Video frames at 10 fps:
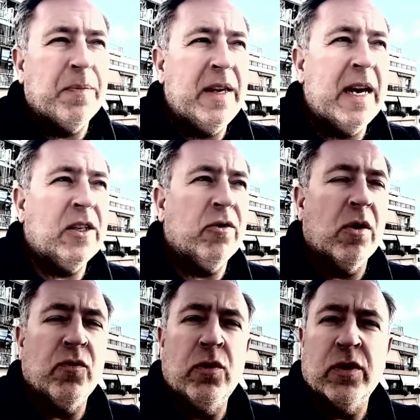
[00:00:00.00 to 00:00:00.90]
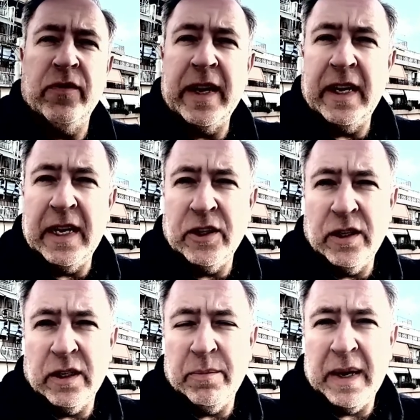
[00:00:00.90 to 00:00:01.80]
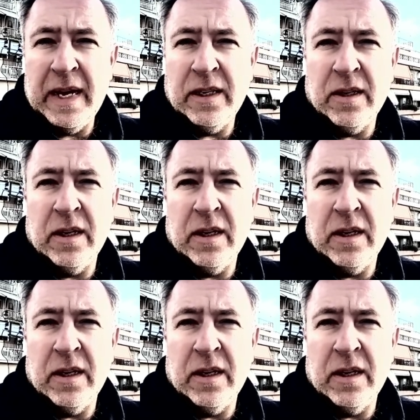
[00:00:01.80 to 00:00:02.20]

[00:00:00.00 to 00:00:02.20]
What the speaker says: Yes, there are rules and regulations in place.